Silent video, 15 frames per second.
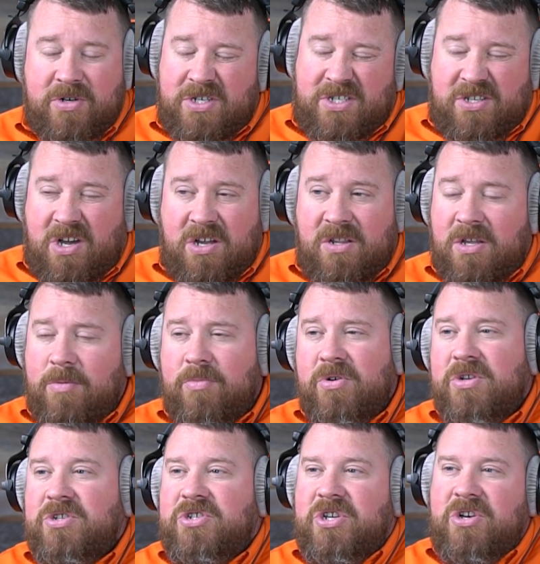just sawn lumber
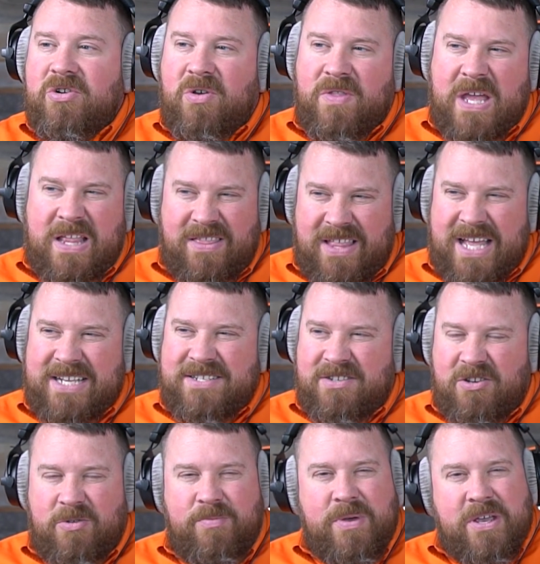in general, that last
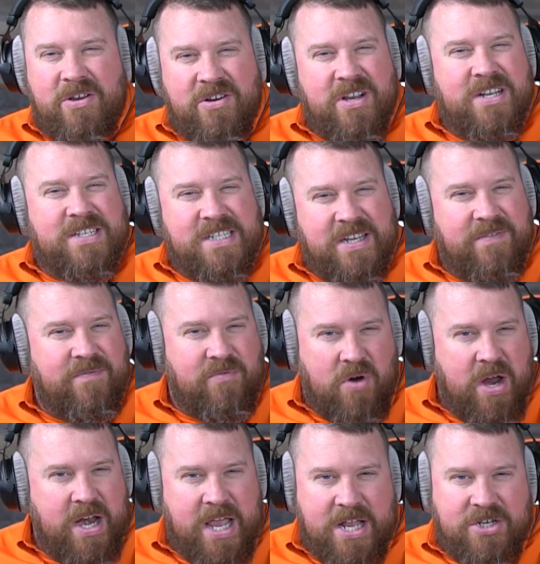little bit, you're going to see
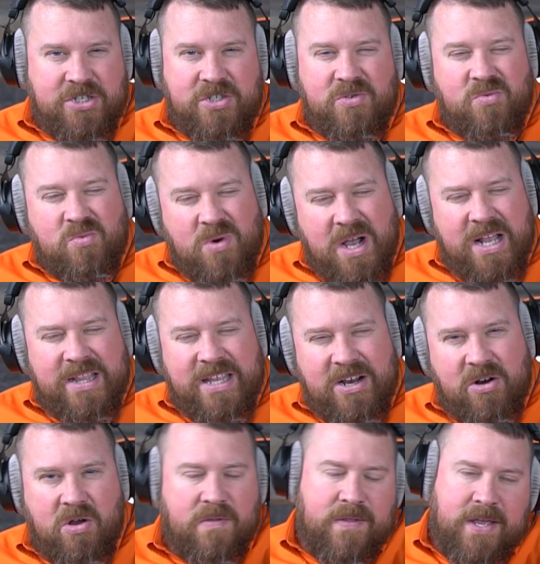frayed edges right
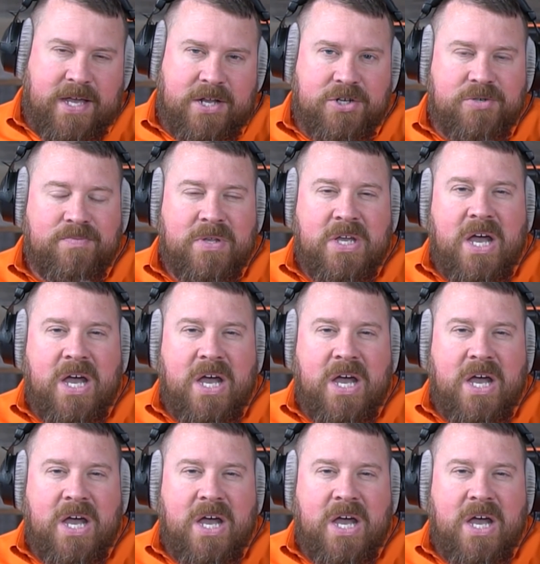there on the edge.